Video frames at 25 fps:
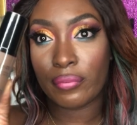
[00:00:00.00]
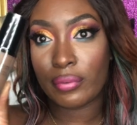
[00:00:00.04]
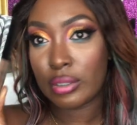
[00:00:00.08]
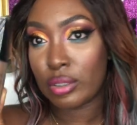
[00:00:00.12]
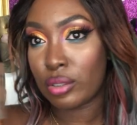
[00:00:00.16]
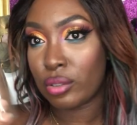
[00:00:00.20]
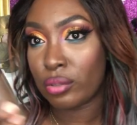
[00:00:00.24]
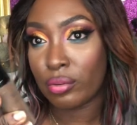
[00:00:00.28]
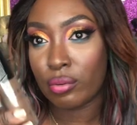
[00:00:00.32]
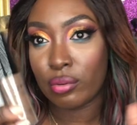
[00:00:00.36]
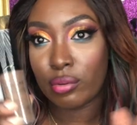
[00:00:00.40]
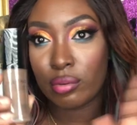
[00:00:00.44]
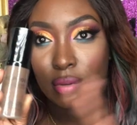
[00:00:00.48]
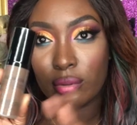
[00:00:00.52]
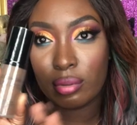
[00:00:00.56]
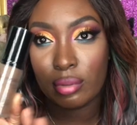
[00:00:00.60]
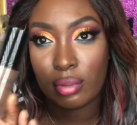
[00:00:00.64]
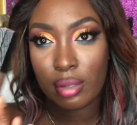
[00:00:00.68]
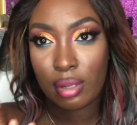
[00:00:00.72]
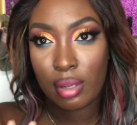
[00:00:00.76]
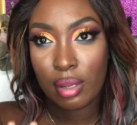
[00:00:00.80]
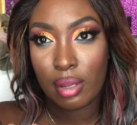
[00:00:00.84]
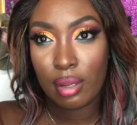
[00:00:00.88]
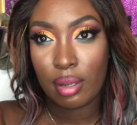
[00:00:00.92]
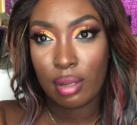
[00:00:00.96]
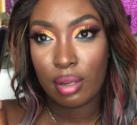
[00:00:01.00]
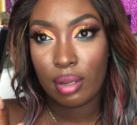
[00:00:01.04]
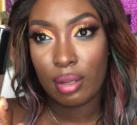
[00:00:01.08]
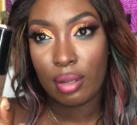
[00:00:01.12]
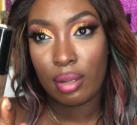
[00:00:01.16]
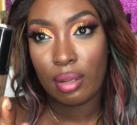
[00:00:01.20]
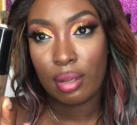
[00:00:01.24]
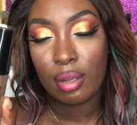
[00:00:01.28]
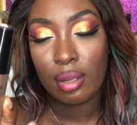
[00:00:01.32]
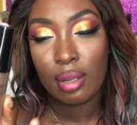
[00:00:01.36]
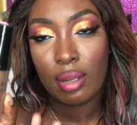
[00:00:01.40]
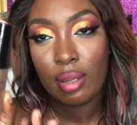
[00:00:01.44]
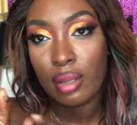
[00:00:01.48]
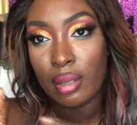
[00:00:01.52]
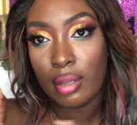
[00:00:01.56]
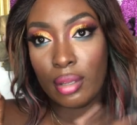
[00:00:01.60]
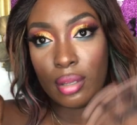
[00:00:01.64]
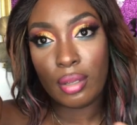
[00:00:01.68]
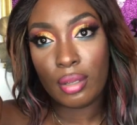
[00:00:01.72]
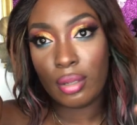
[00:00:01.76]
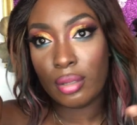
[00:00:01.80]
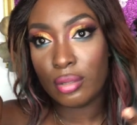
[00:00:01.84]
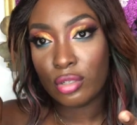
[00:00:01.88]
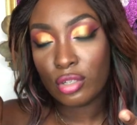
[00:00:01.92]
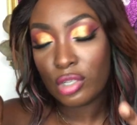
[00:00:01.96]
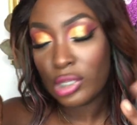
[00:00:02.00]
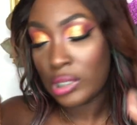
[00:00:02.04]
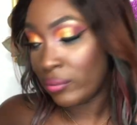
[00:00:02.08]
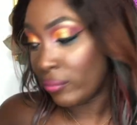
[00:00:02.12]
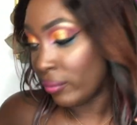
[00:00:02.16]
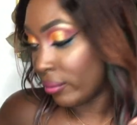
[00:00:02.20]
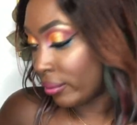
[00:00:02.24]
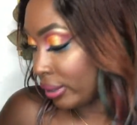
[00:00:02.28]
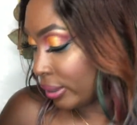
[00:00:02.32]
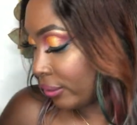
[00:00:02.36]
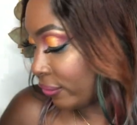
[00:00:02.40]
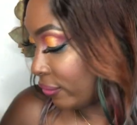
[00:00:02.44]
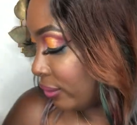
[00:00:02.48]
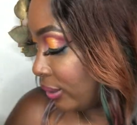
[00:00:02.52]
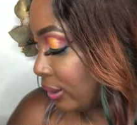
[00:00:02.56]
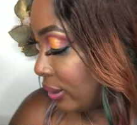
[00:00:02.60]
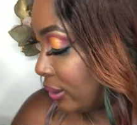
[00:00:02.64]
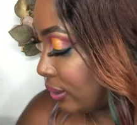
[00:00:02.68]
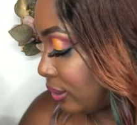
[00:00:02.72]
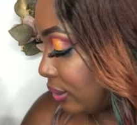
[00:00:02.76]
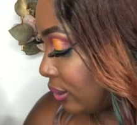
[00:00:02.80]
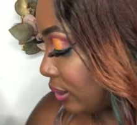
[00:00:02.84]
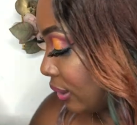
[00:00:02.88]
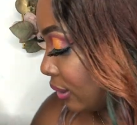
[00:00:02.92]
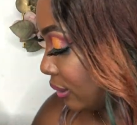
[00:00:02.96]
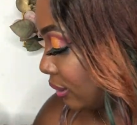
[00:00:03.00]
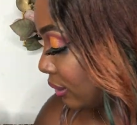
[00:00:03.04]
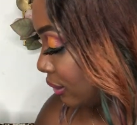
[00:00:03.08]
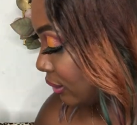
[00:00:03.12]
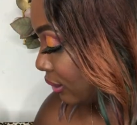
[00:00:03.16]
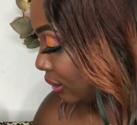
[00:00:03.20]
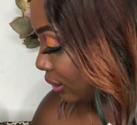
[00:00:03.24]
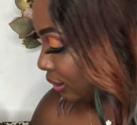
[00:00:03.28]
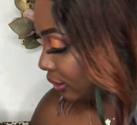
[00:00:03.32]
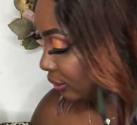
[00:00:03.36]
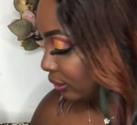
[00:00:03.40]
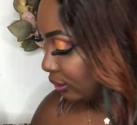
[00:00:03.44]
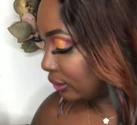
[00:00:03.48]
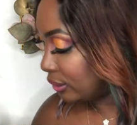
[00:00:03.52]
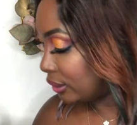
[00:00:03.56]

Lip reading: So just for reference, that's that.